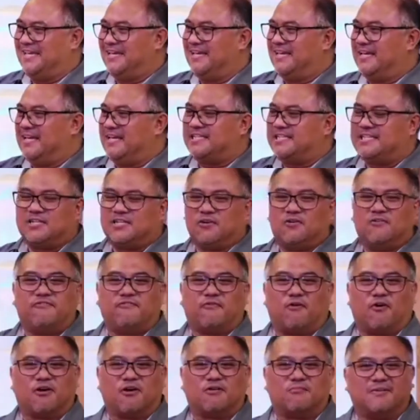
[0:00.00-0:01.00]
It's so
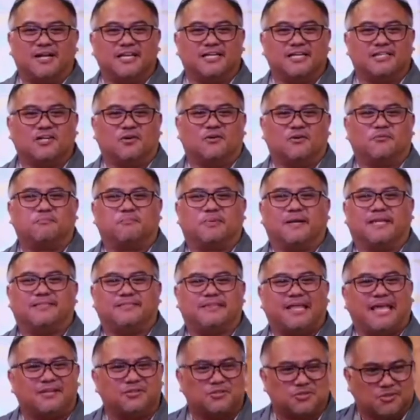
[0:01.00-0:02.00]
formal, it's so
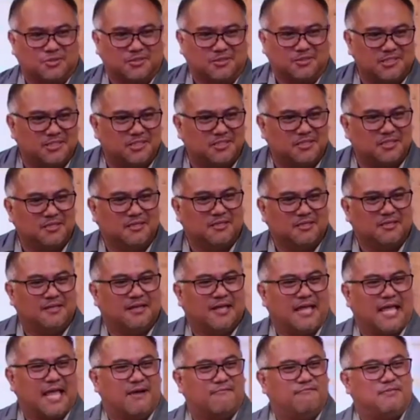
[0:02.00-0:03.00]
pretentious.
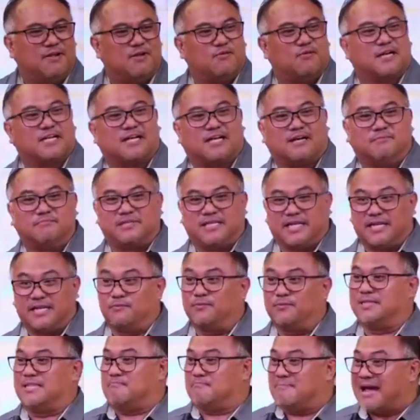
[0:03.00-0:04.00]
Everyone comes in
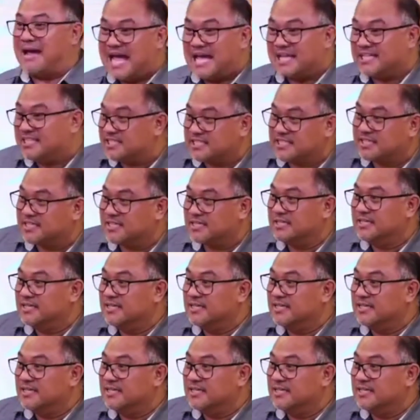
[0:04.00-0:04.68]
with a mask.